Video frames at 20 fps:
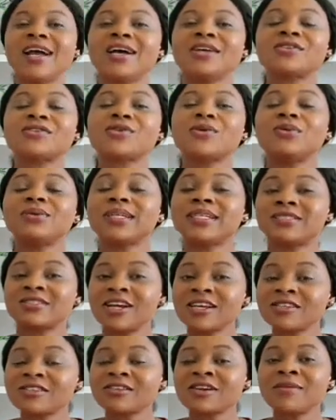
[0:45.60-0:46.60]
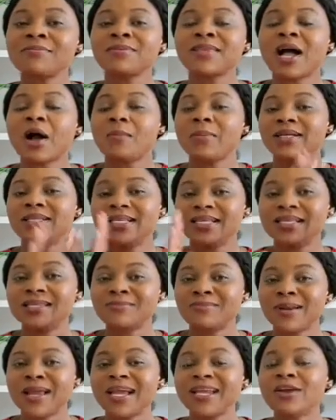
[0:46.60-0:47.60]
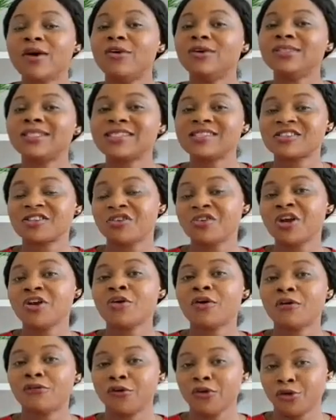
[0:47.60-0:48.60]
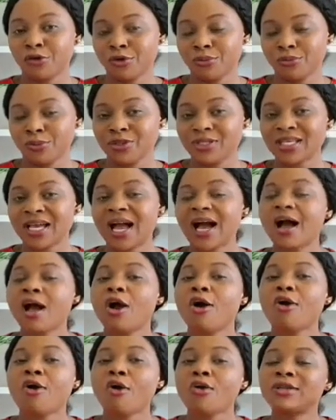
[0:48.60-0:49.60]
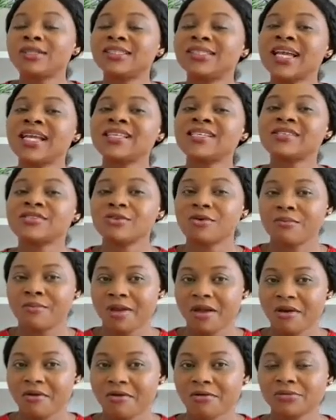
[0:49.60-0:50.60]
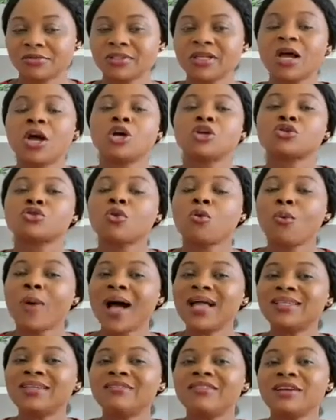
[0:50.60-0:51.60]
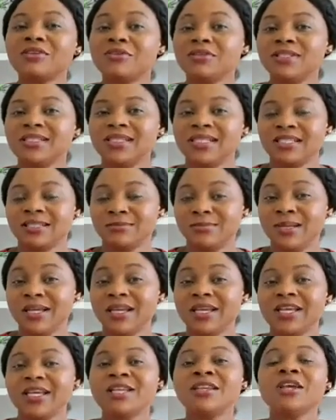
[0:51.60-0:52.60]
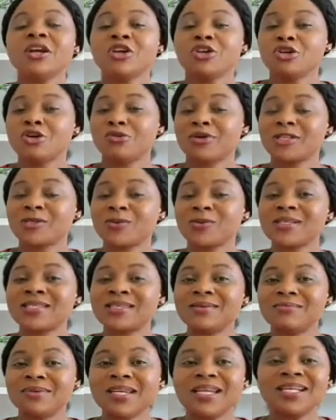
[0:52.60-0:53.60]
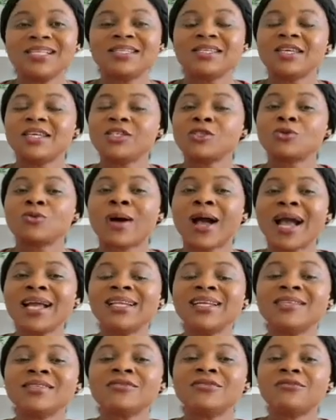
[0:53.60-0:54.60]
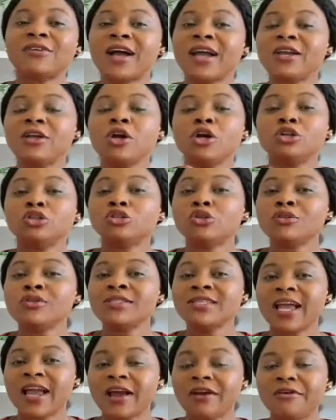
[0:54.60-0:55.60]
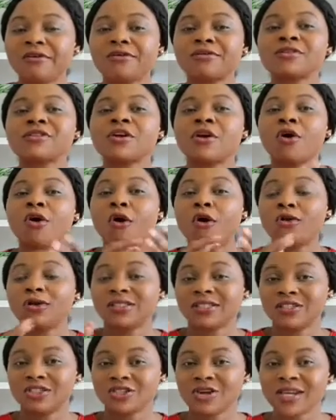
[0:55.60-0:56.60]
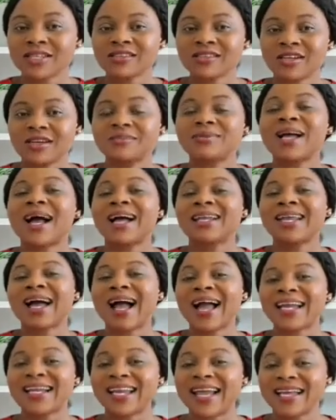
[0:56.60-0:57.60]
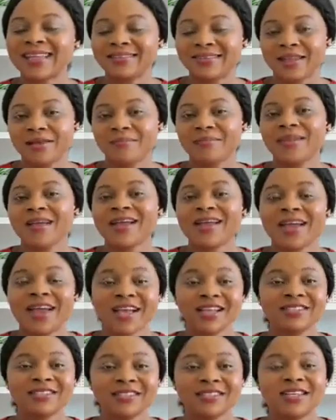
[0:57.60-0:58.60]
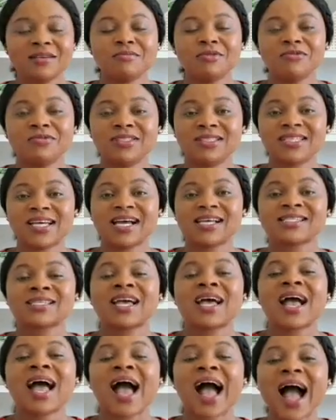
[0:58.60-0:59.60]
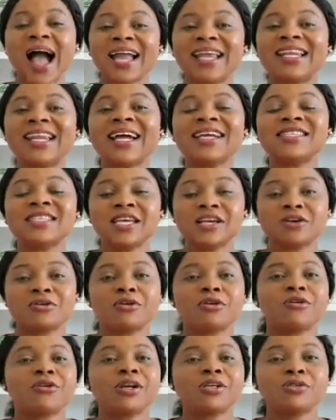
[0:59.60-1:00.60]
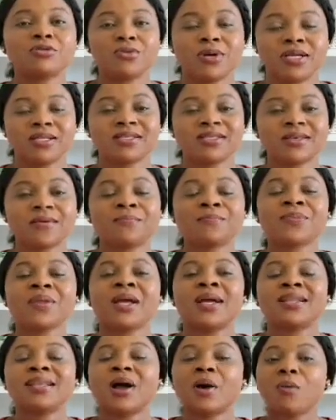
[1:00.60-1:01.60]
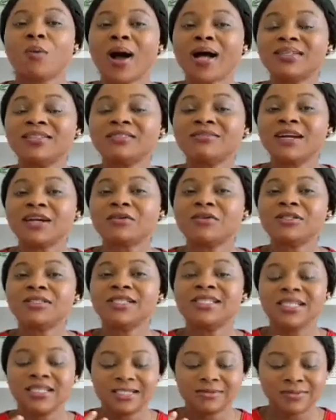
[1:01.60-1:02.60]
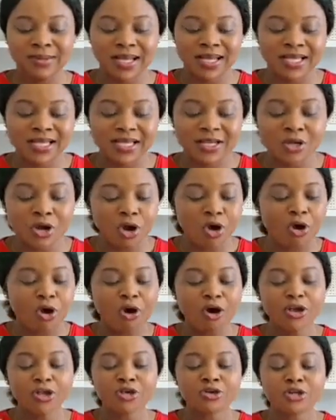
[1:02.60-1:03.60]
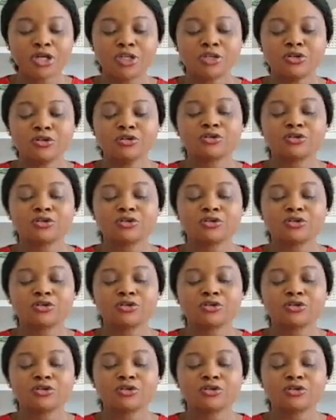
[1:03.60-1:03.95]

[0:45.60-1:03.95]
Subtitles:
So the transcript that will be displayed on the screen of your computer contains some errors. So while the recording is playing, your responsibility is to identify those errors on the transcript and highlight them. Hence the name of the task, highlight incorrect words. Now, while the recording is playing, all you need to